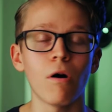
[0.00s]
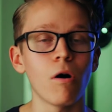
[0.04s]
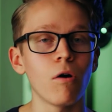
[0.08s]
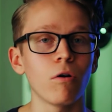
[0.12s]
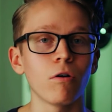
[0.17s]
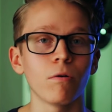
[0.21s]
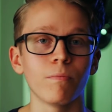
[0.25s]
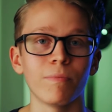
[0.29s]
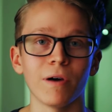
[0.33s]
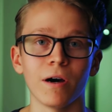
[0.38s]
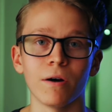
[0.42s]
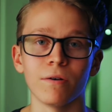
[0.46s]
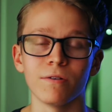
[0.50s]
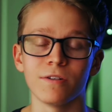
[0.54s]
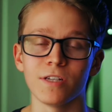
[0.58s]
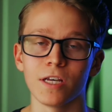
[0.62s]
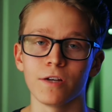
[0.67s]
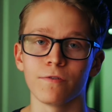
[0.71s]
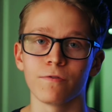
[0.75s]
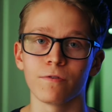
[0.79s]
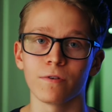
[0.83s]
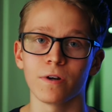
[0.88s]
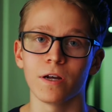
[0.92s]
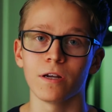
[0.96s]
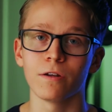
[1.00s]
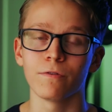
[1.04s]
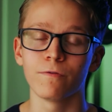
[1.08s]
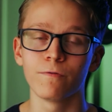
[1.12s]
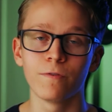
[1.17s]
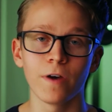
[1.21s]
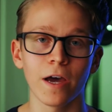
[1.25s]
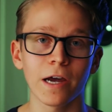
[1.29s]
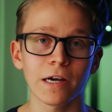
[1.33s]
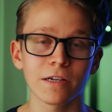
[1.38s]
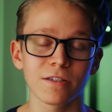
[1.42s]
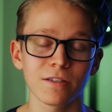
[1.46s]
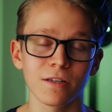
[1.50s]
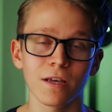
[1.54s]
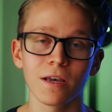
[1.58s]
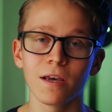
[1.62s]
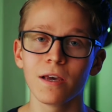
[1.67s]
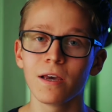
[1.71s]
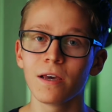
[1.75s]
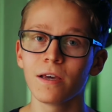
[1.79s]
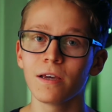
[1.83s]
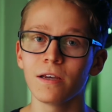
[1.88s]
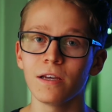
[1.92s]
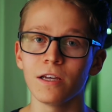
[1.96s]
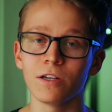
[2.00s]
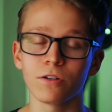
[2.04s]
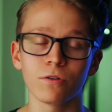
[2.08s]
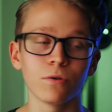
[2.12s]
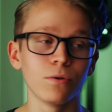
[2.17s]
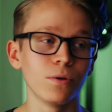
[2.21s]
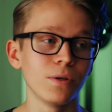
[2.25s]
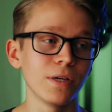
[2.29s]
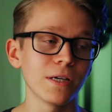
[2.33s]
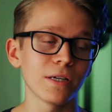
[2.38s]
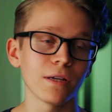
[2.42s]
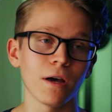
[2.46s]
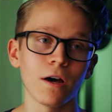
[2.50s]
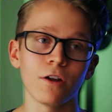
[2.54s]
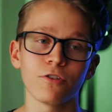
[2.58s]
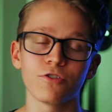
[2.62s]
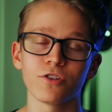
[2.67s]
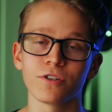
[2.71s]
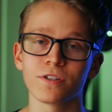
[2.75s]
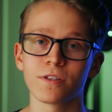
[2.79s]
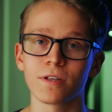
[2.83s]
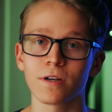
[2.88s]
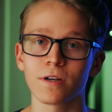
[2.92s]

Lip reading: all about day for night effects, including not just the